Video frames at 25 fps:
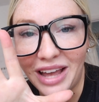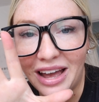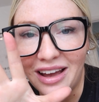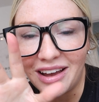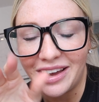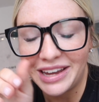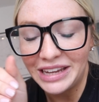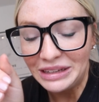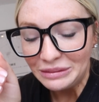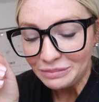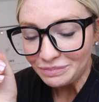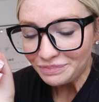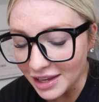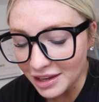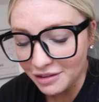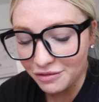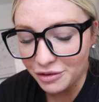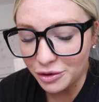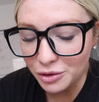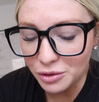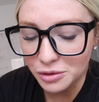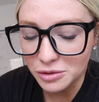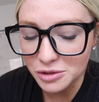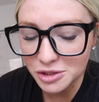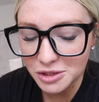hi.
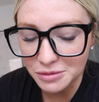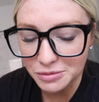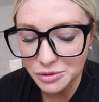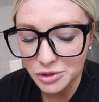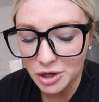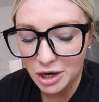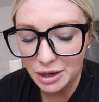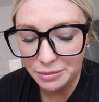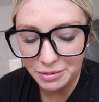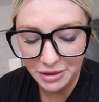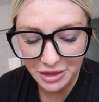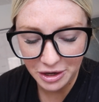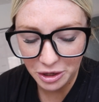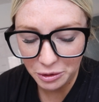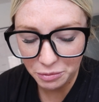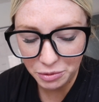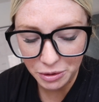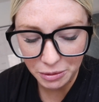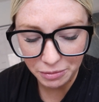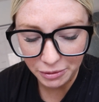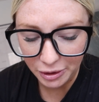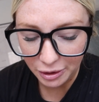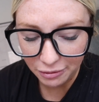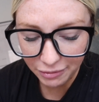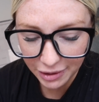If you're a subscriber, then you
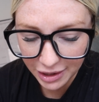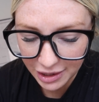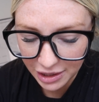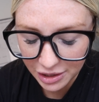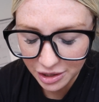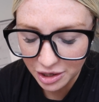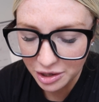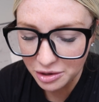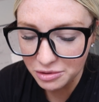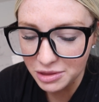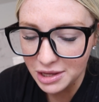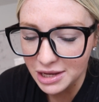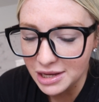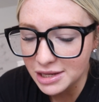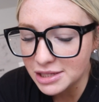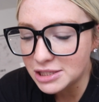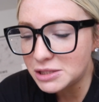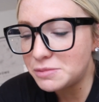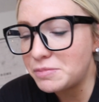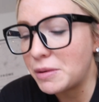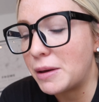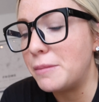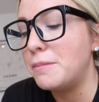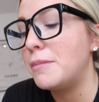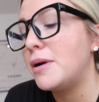probably already know
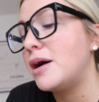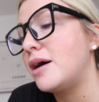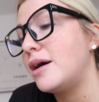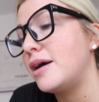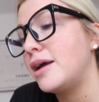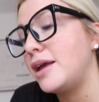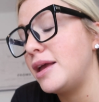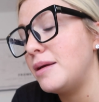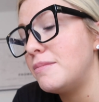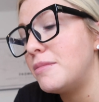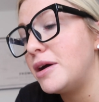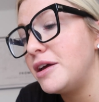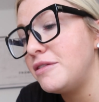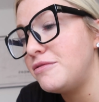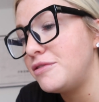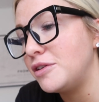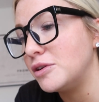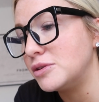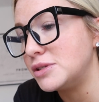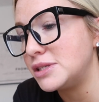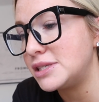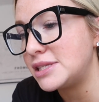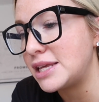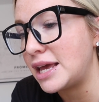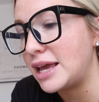this, but my, my
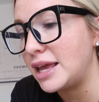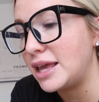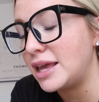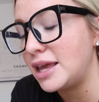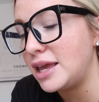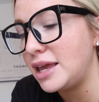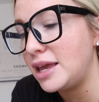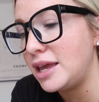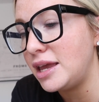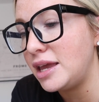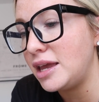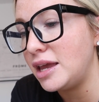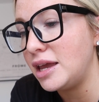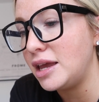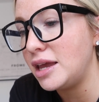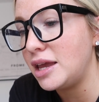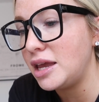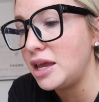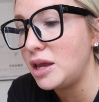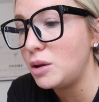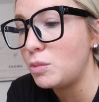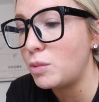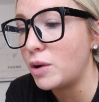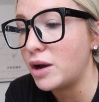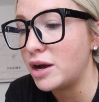fiance, he,
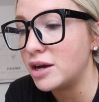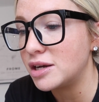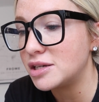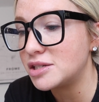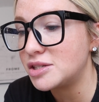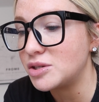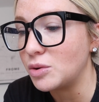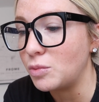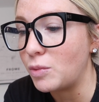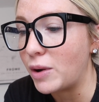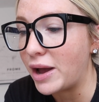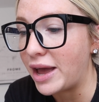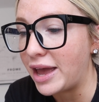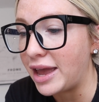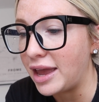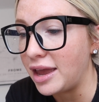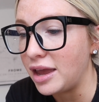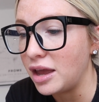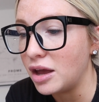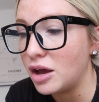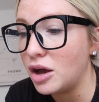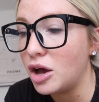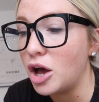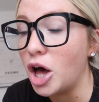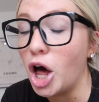he works
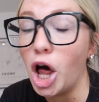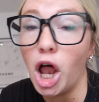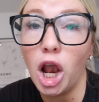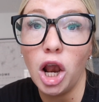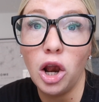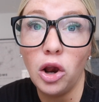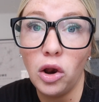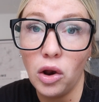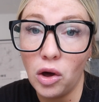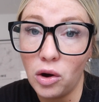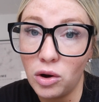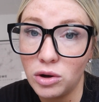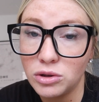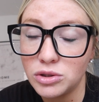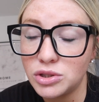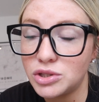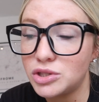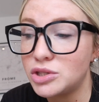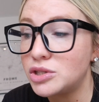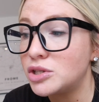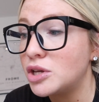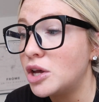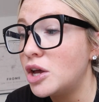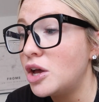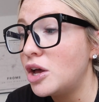away a
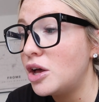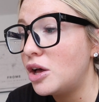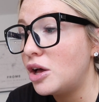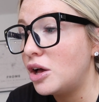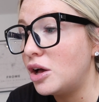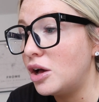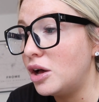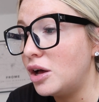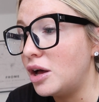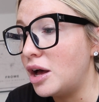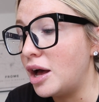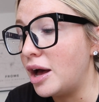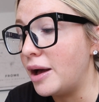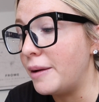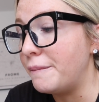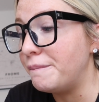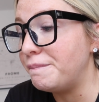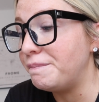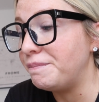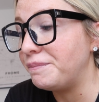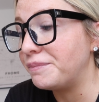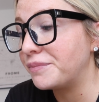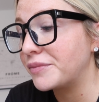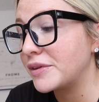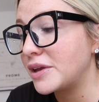lot.
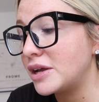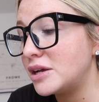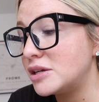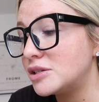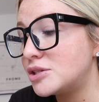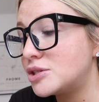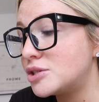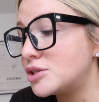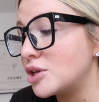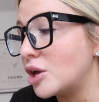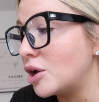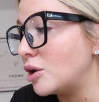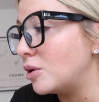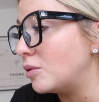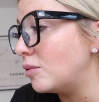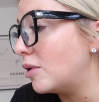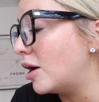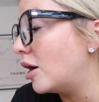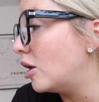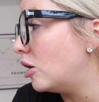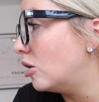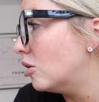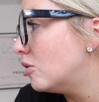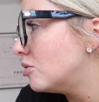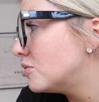Um, so
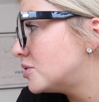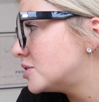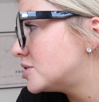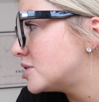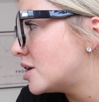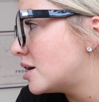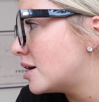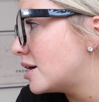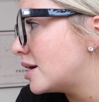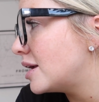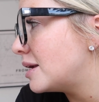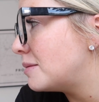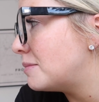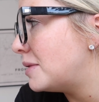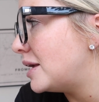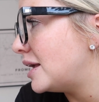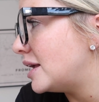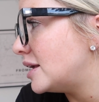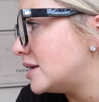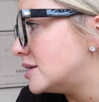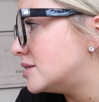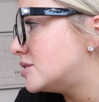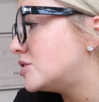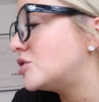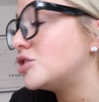a lot of the time
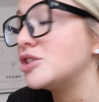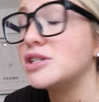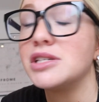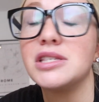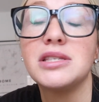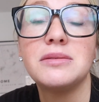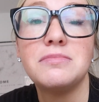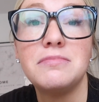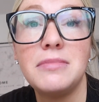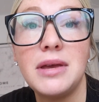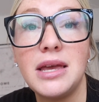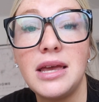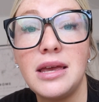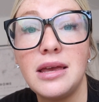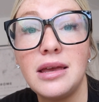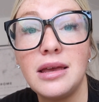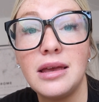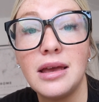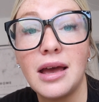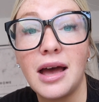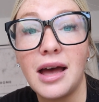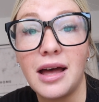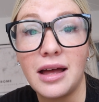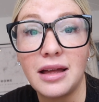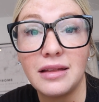is just
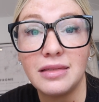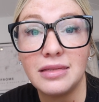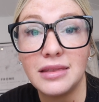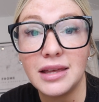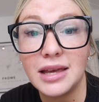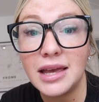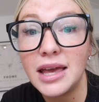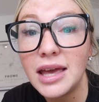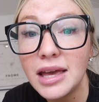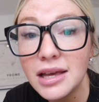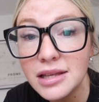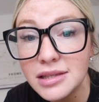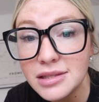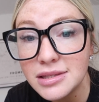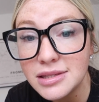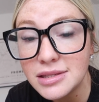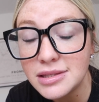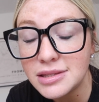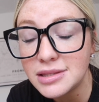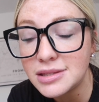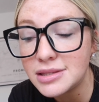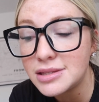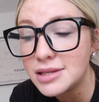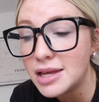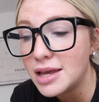me and the
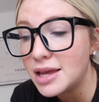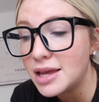kids